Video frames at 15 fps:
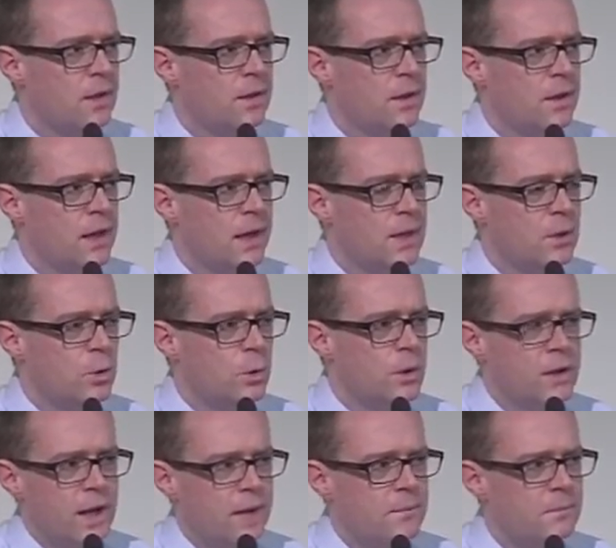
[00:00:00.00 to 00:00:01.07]
that I know
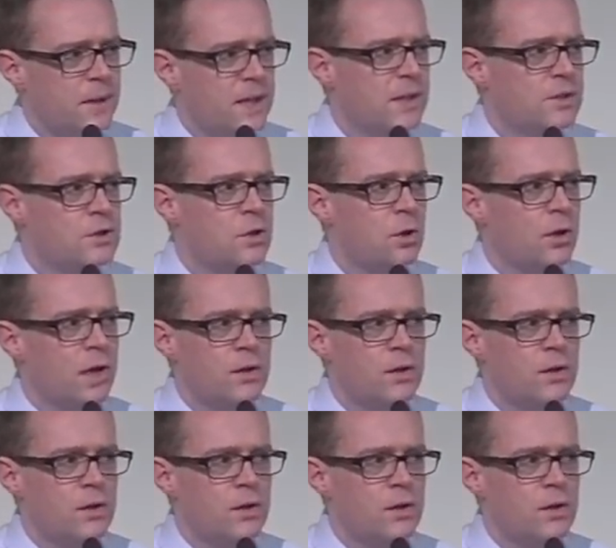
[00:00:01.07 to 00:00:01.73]
what that means, Lord,